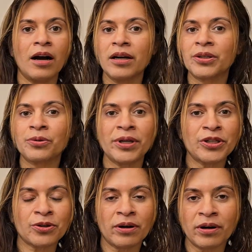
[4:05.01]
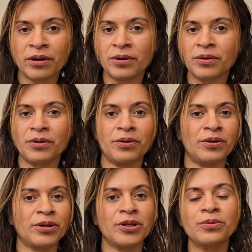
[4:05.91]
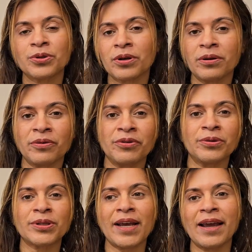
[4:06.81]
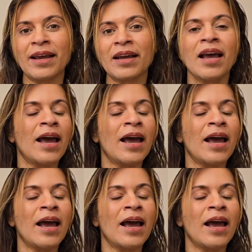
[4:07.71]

a 3-star or a 2-star review saying